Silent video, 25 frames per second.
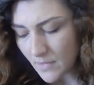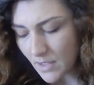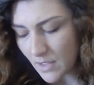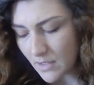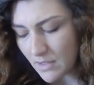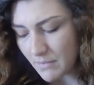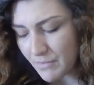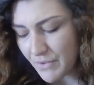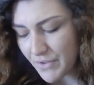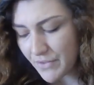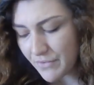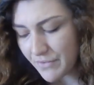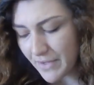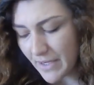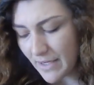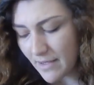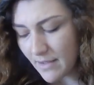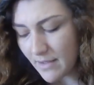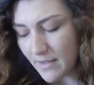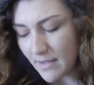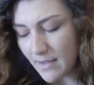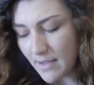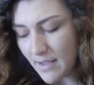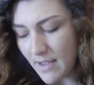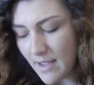Number three,
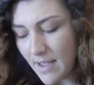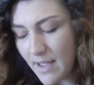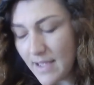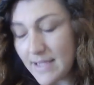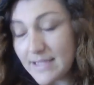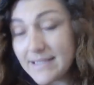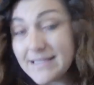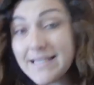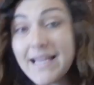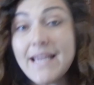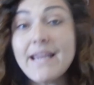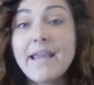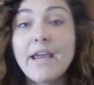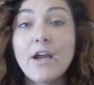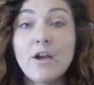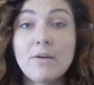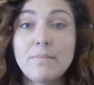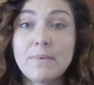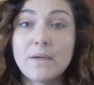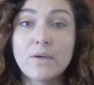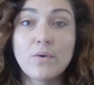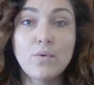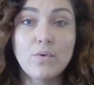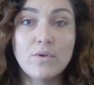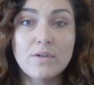take
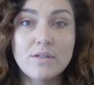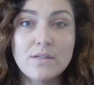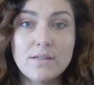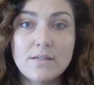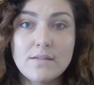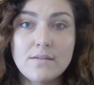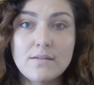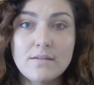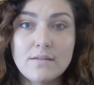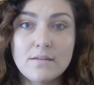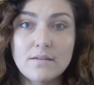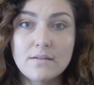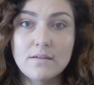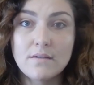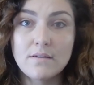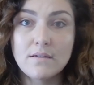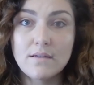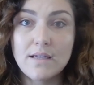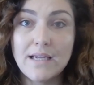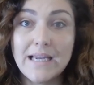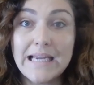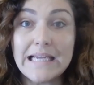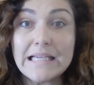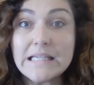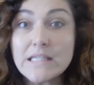Arabic courses.
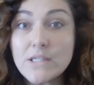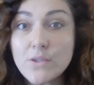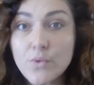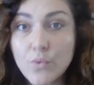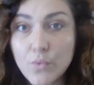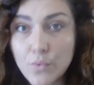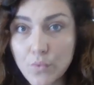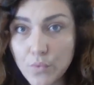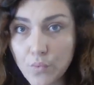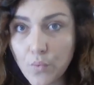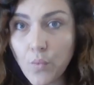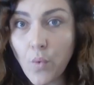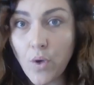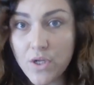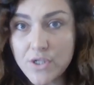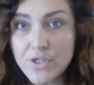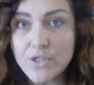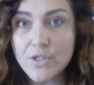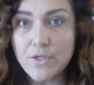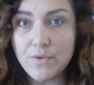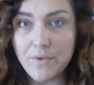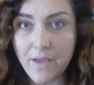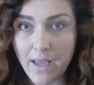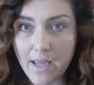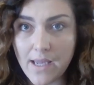It's once
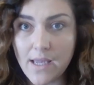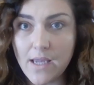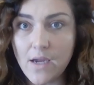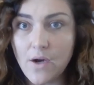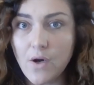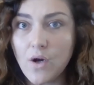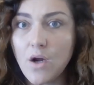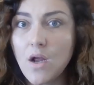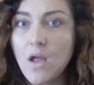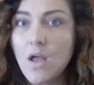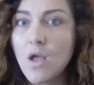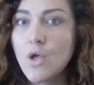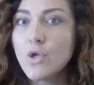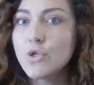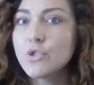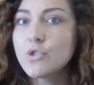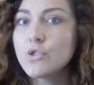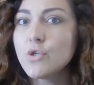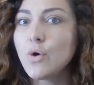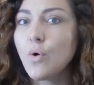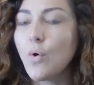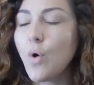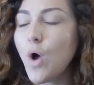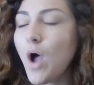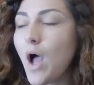you get here.
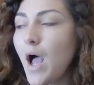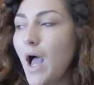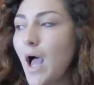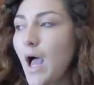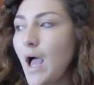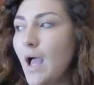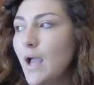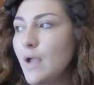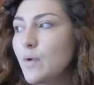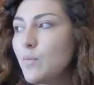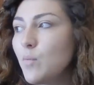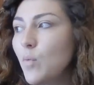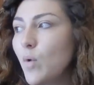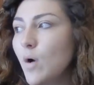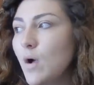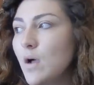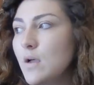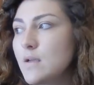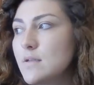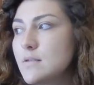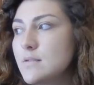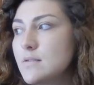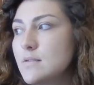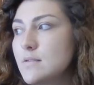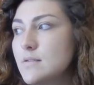So I
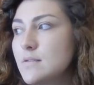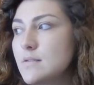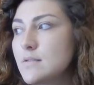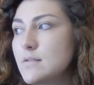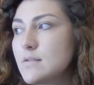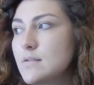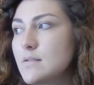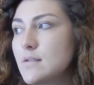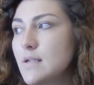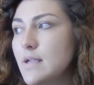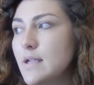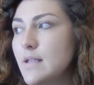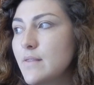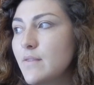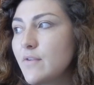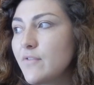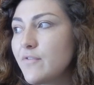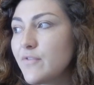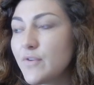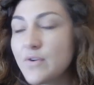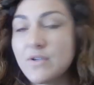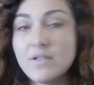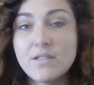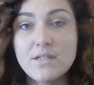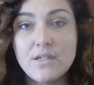was in the
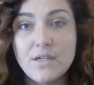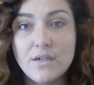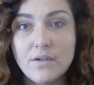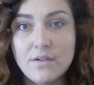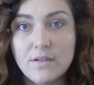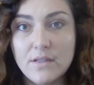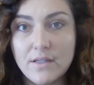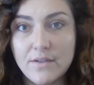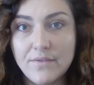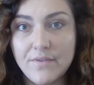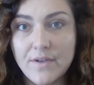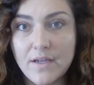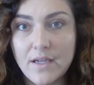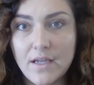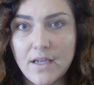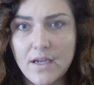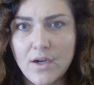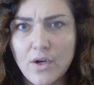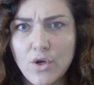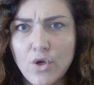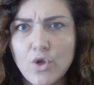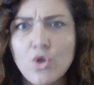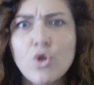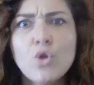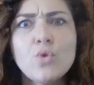first year living
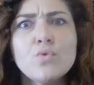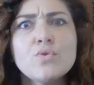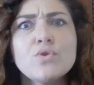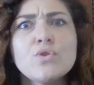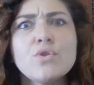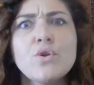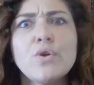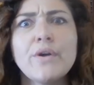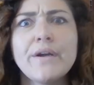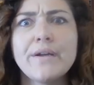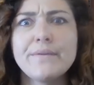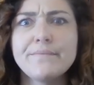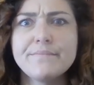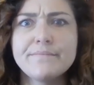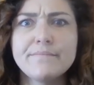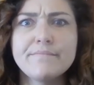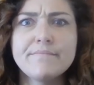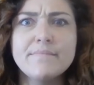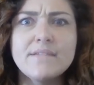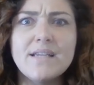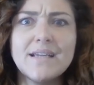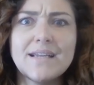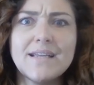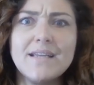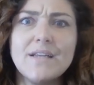here. No, sorry,
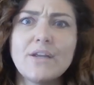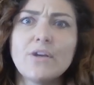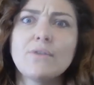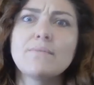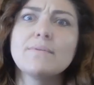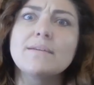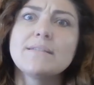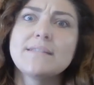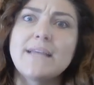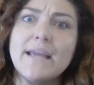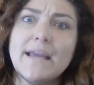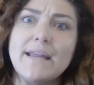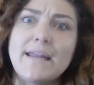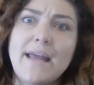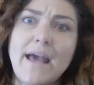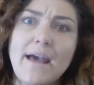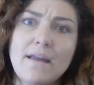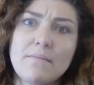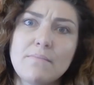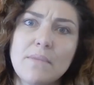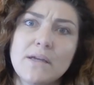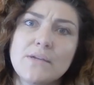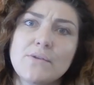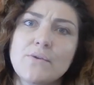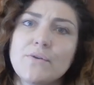second year, because I
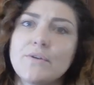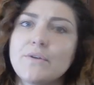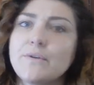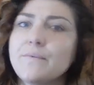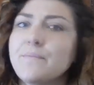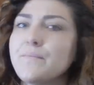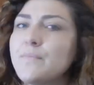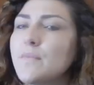had my daughter.